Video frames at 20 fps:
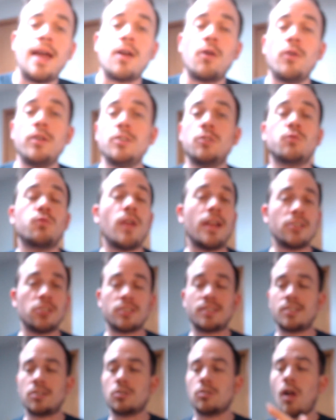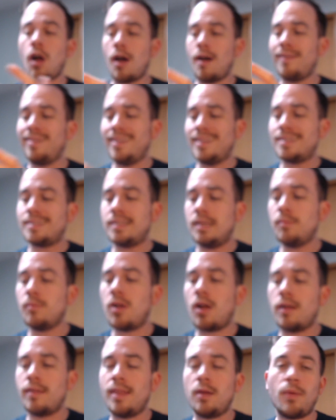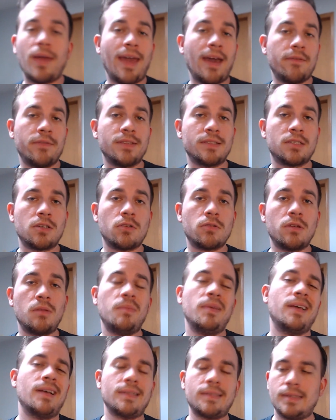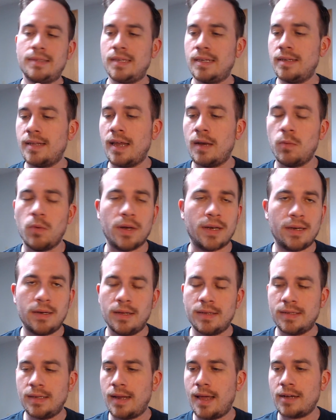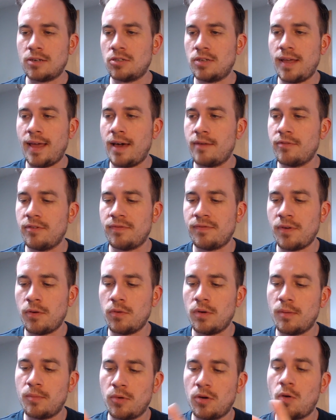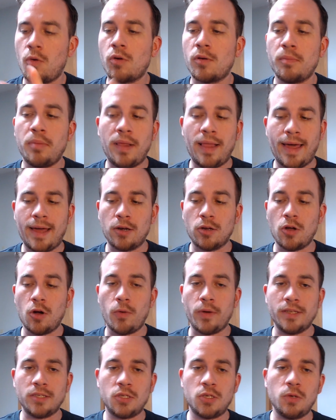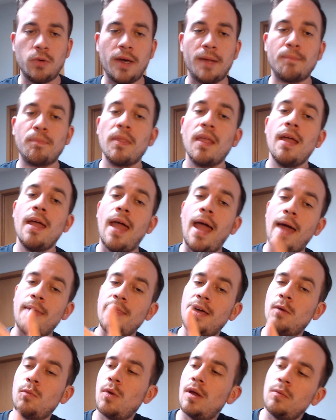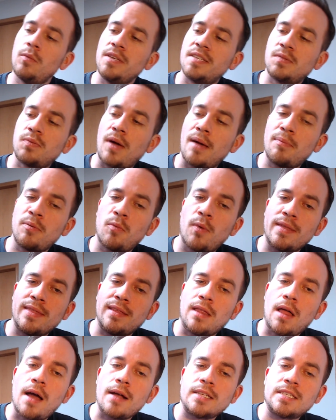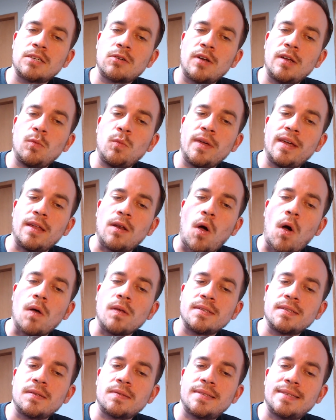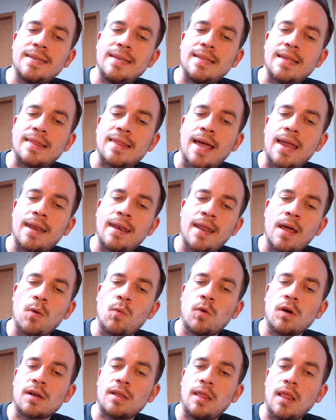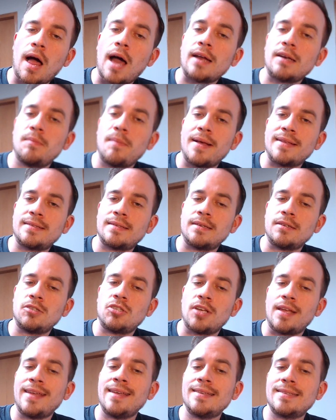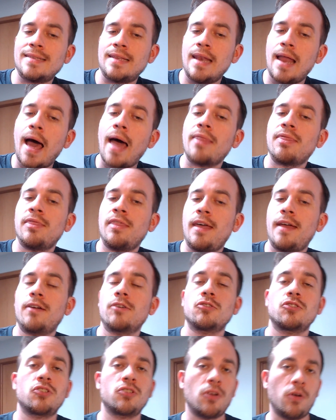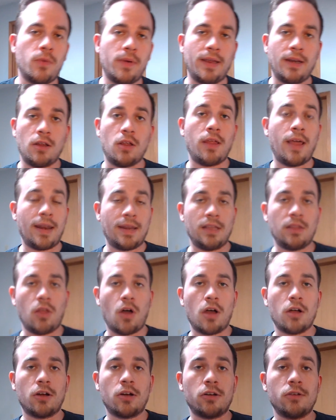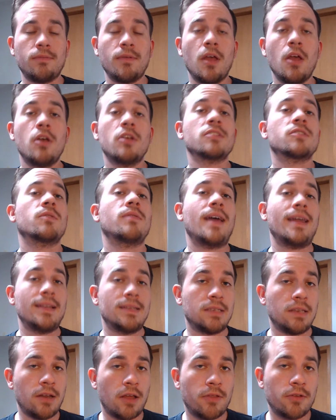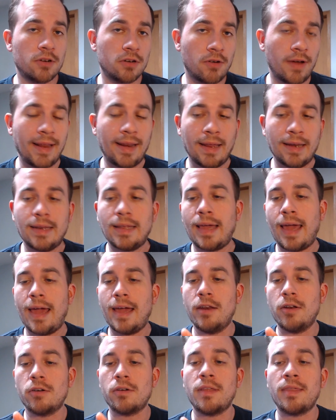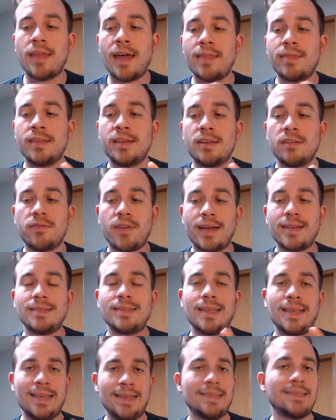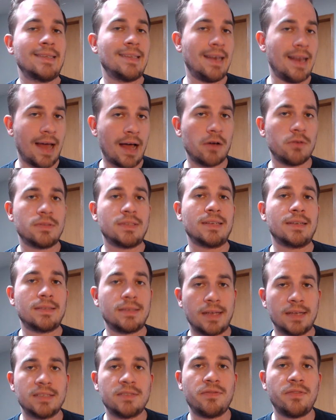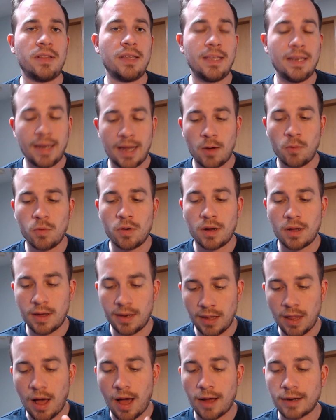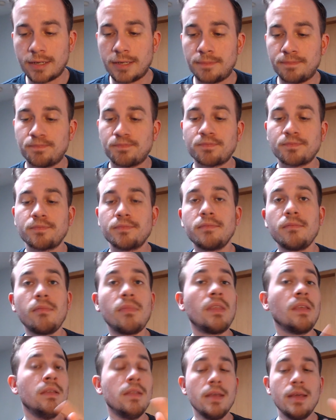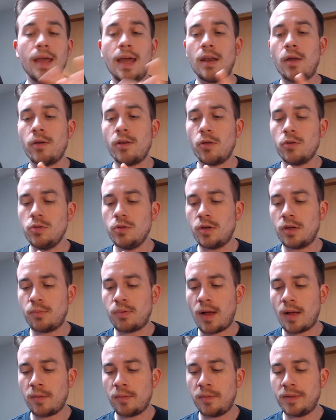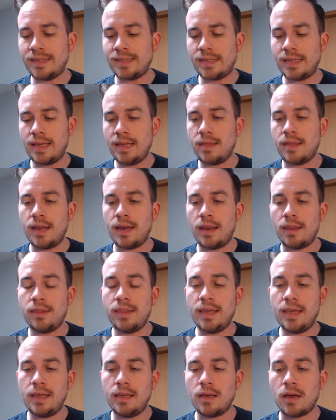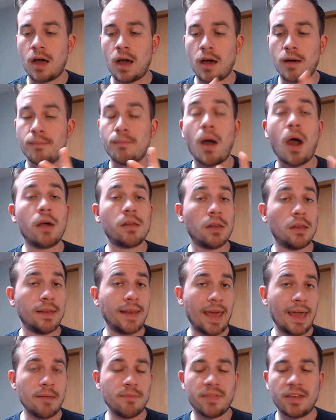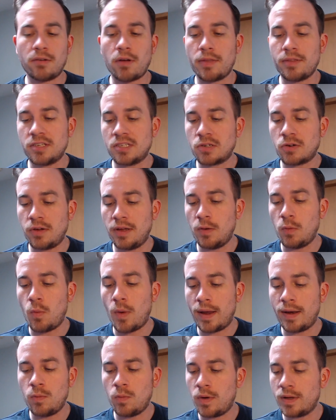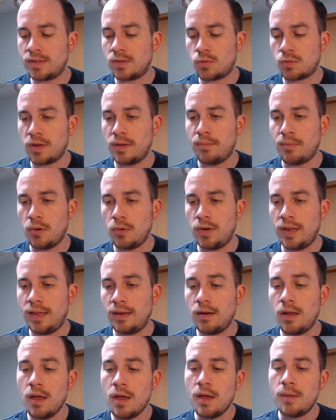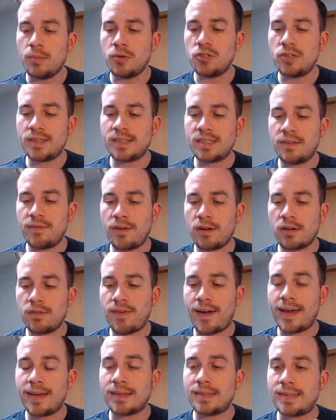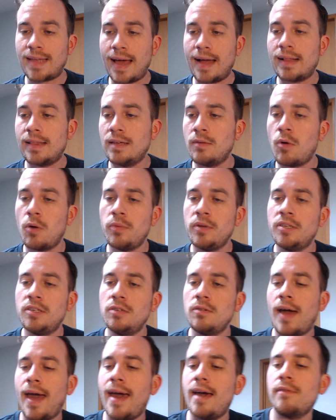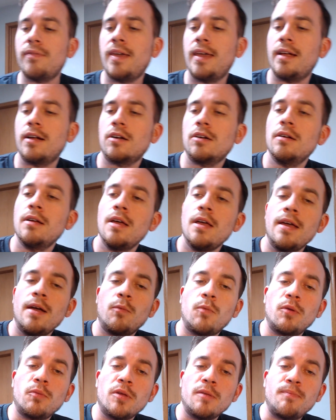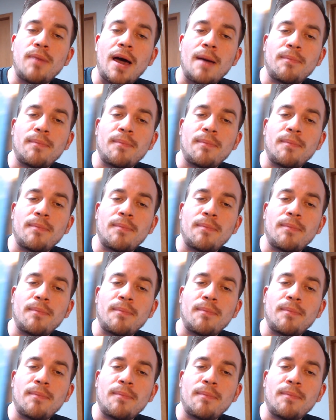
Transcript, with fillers: going to register on the SIM card that we have inserted because it's a dead one. It doesn't actually have a phone number or plan going to and then when we swipe away the lock screen, we can also see that that network lock message is not there showing any longer. So that is another great indicator that the device is now successfully network unlocked. Now I know you could probably see the, the uh, model name there on the screen when it was rebooting, but just to verify exactly what we do have here, when we pop